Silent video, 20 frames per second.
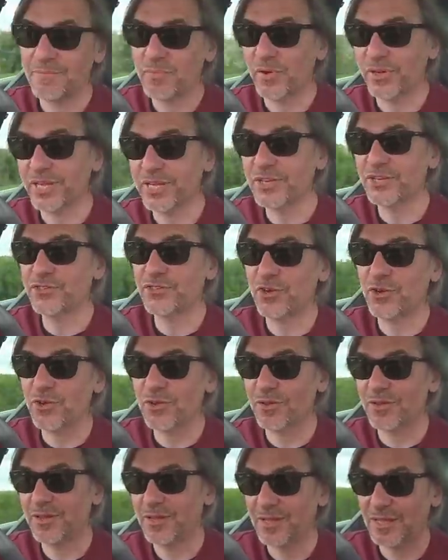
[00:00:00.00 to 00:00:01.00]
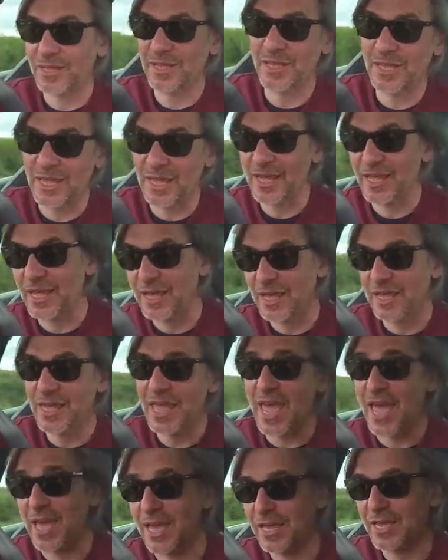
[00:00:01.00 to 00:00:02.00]
Body control,
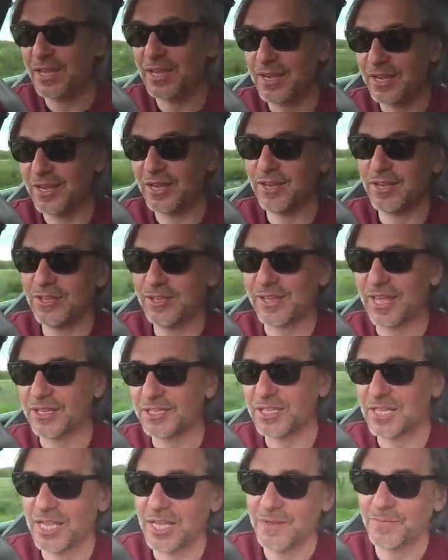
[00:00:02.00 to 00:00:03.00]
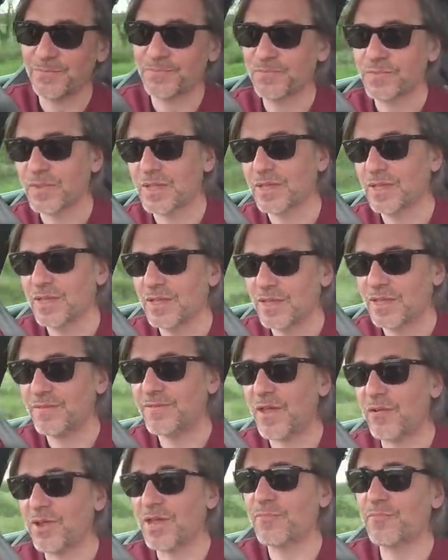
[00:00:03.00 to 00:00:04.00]
yeah, is actually
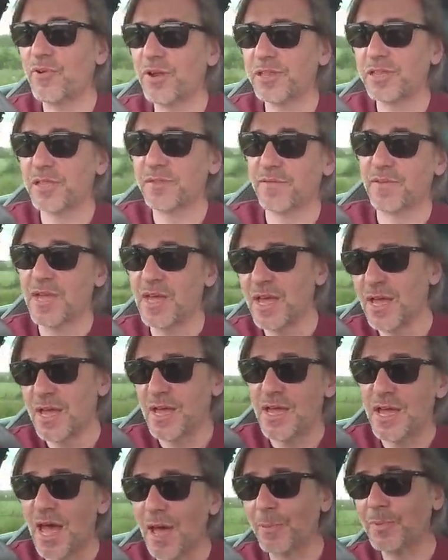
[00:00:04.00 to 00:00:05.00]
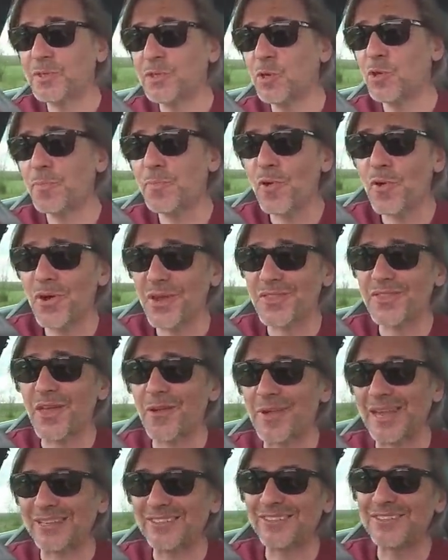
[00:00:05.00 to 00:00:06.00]
very impressive. Up to a point though,
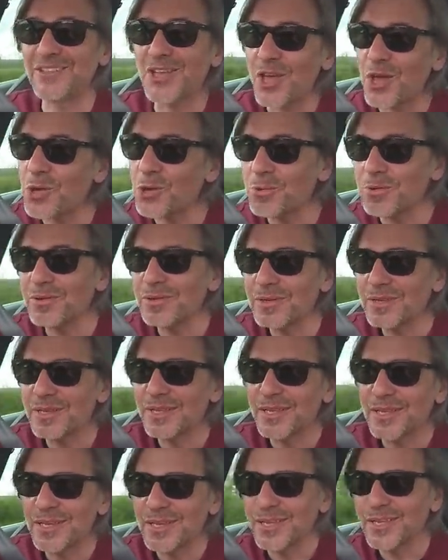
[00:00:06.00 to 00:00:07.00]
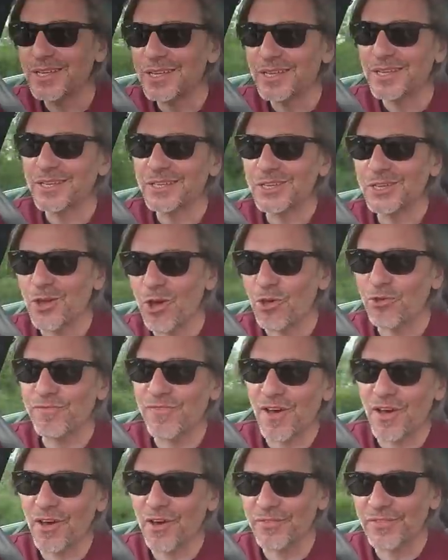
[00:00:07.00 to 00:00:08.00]
it's no Golf
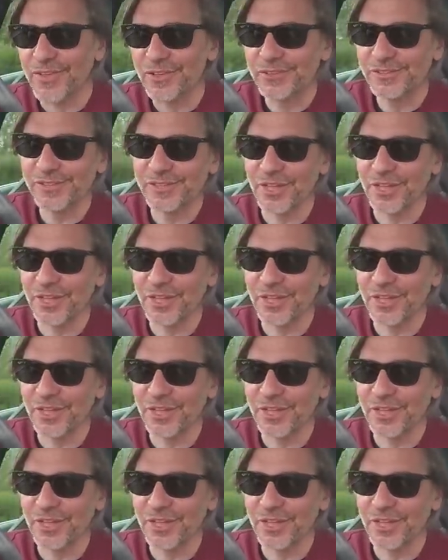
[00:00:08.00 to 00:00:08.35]
R this,